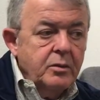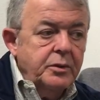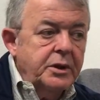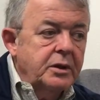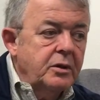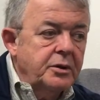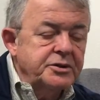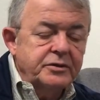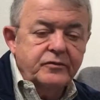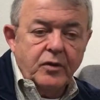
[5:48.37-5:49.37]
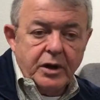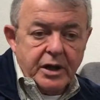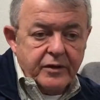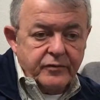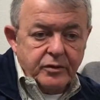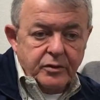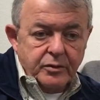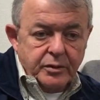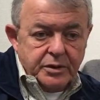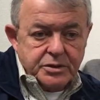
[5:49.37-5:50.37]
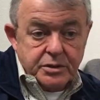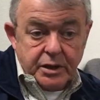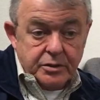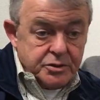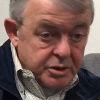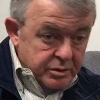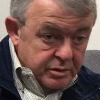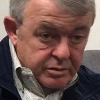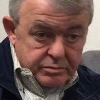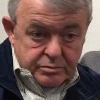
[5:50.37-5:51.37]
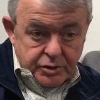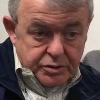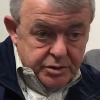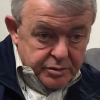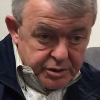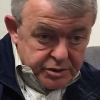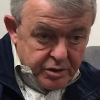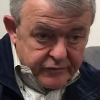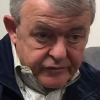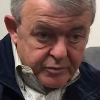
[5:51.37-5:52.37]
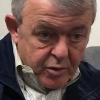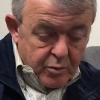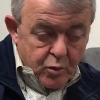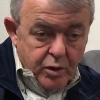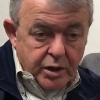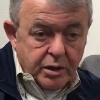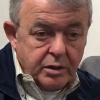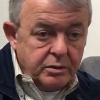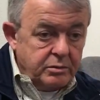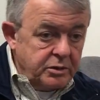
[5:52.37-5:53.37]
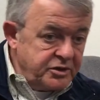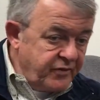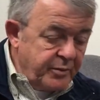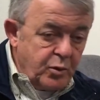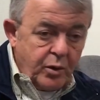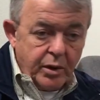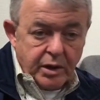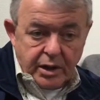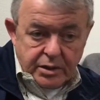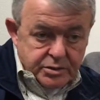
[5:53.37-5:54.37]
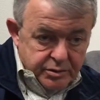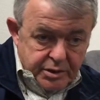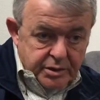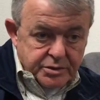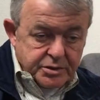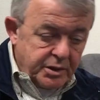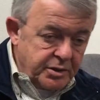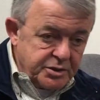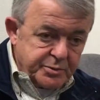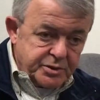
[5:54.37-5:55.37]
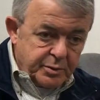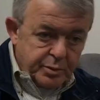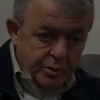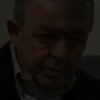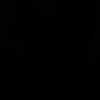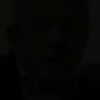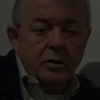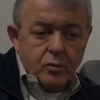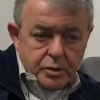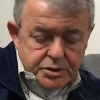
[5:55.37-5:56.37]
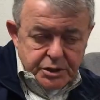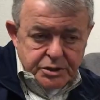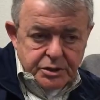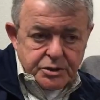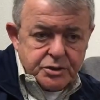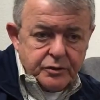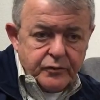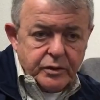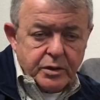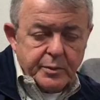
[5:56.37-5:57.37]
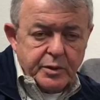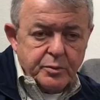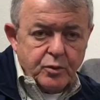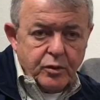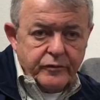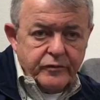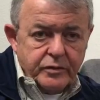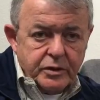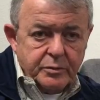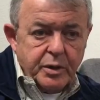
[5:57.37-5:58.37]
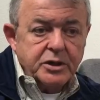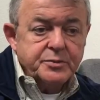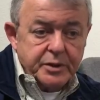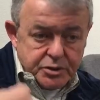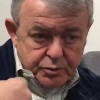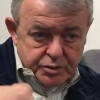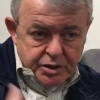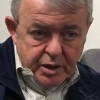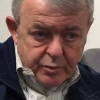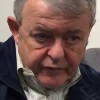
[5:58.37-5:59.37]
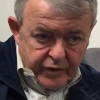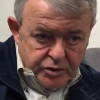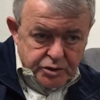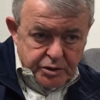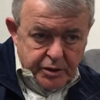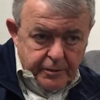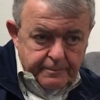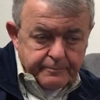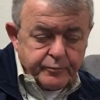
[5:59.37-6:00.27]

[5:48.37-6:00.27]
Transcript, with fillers: We get calls on Friday afternoon, it's hey, they're shutting the utilities off tomorrow morning and it's February and I got two kids and the husband's deployed. Another organization I serve with, I'm on the board for the Pikes Peak Suicide Prevention here.